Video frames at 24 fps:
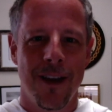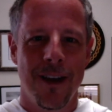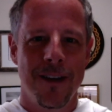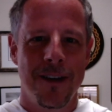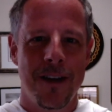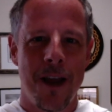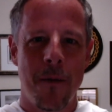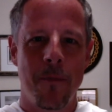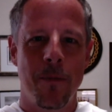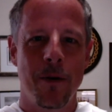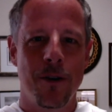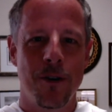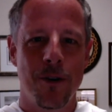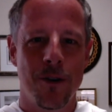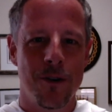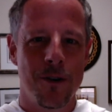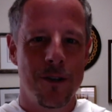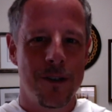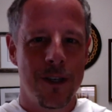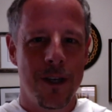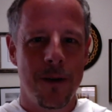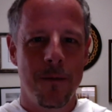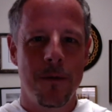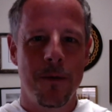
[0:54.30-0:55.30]

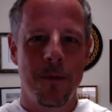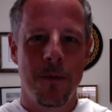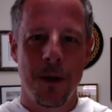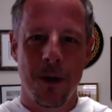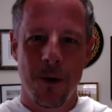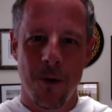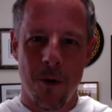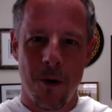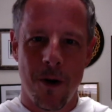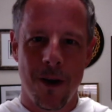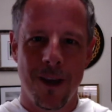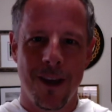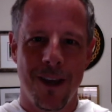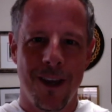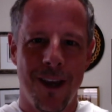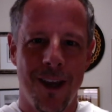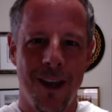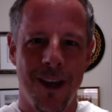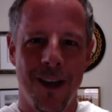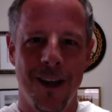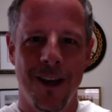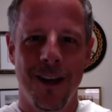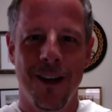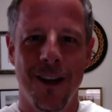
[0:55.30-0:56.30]
Temperatures seem to be going
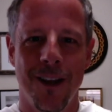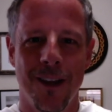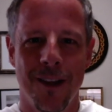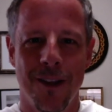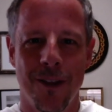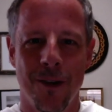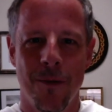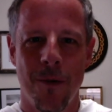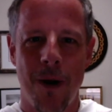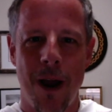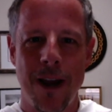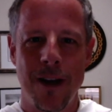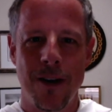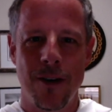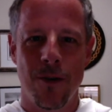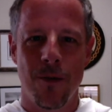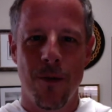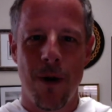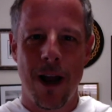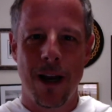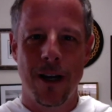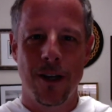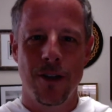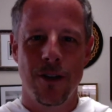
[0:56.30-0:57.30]
in the right
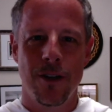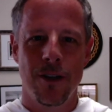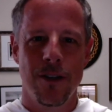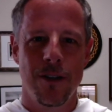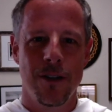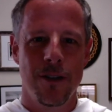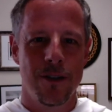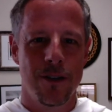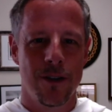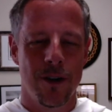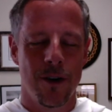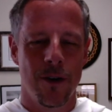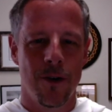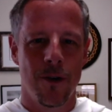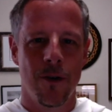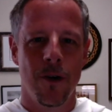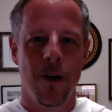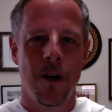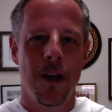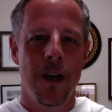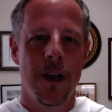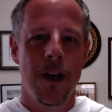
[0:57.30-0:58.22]
direction, so